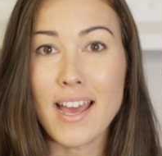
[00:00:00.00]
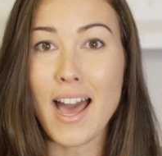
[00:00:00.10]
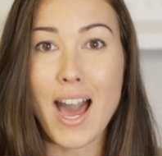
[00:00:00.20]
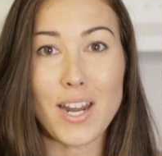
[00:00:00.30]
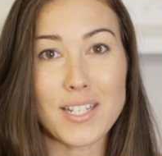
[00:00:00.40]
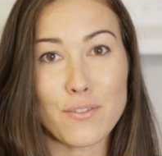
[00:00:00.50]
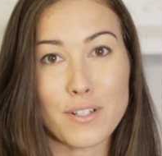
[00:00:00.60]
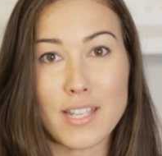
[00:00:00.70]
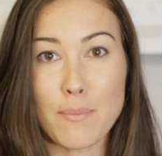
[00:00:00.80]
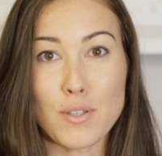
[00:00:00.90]
how do
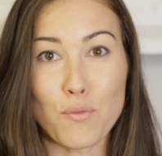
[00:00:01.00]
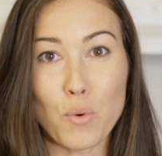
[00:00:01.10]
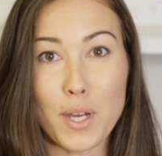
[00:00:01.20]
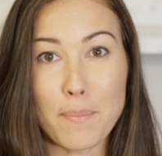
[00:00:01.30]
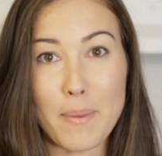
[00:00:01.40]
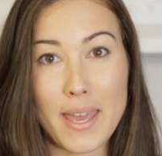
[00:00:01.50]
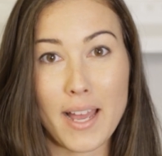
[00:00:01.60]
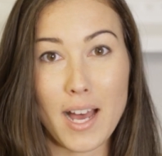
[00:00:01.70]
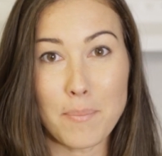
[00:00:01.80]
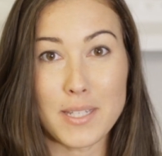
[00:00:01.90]
different types of wood
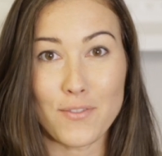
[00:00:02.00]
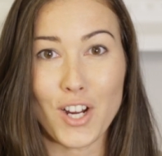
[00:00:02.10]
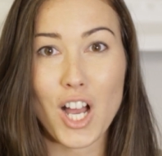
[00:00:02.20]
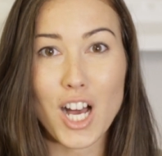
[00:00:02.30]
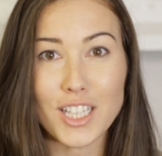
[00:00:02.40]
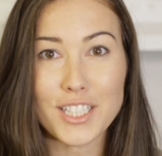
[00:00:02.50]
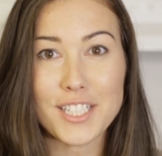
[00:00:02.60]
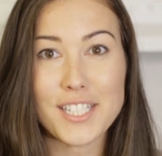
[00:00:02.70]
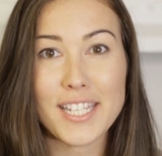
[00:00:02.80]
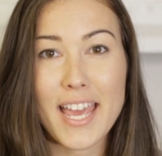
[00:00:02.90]
pick up different
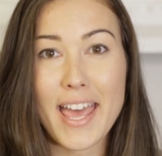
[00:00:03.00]
colors,